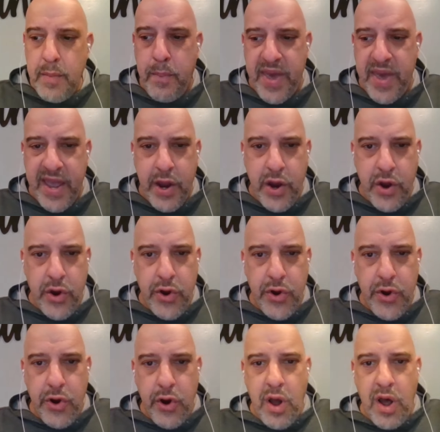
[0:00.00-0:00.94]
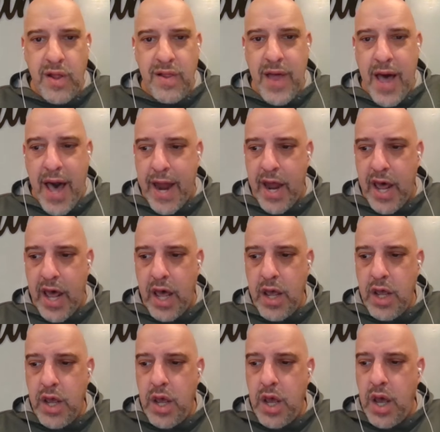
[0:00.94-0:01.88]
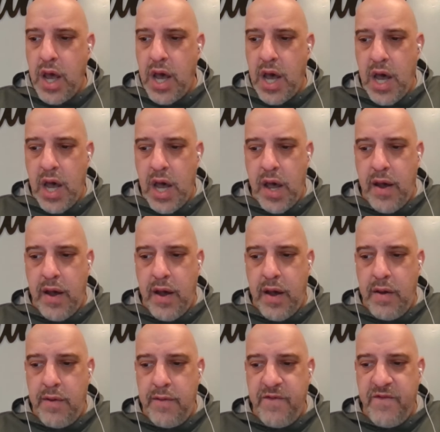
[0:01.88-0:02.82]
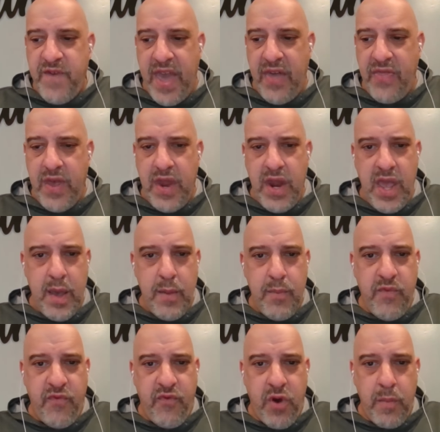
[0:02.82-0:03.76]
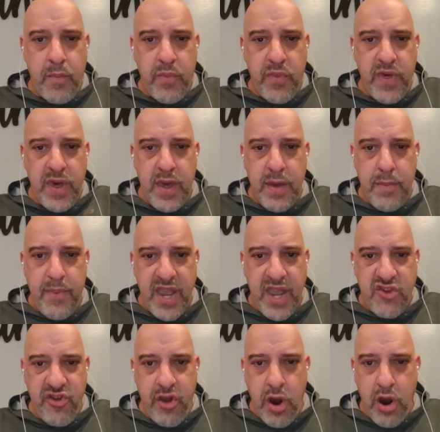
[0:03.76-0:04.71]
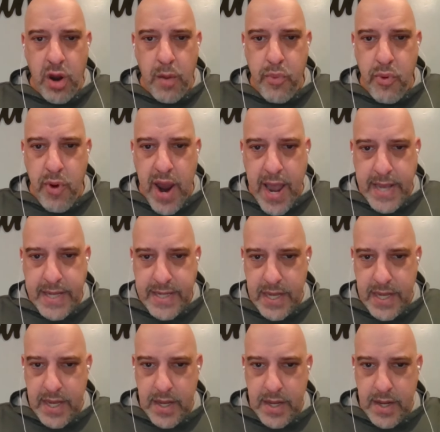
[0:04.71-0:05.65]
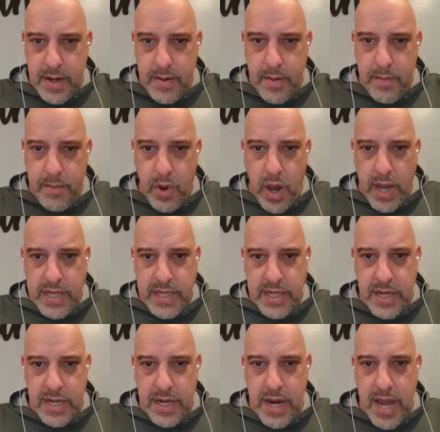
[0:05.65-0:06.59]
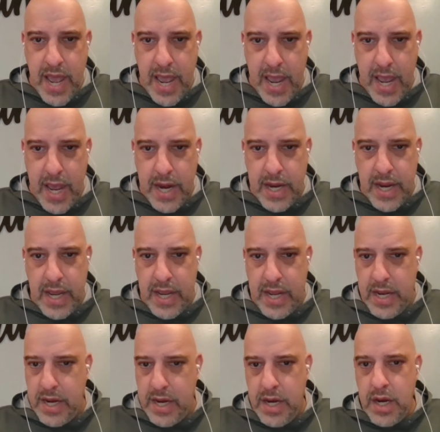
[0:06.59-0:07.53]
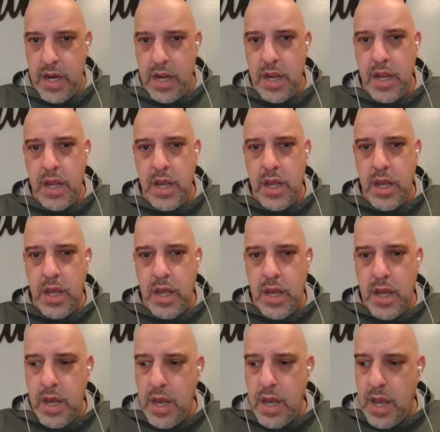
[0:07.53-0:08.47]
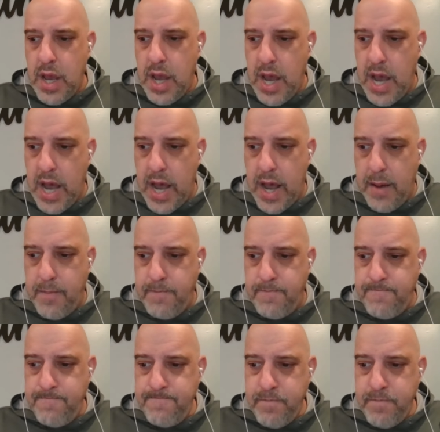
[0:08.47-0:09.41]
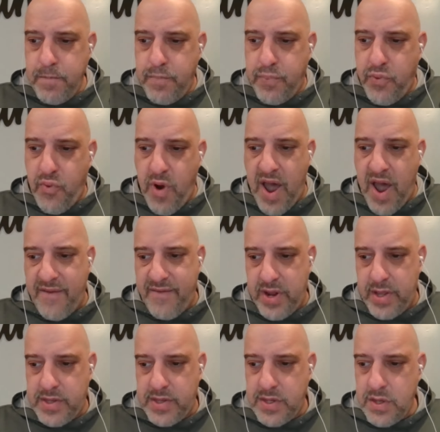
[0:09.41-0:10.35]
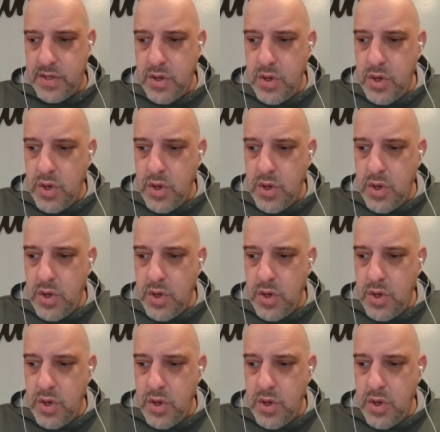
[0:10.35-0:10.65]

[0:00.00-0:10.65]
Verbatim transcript: big earner, a lot of uh, faith in him from the Patriarca brass in Boston and in um, Providence.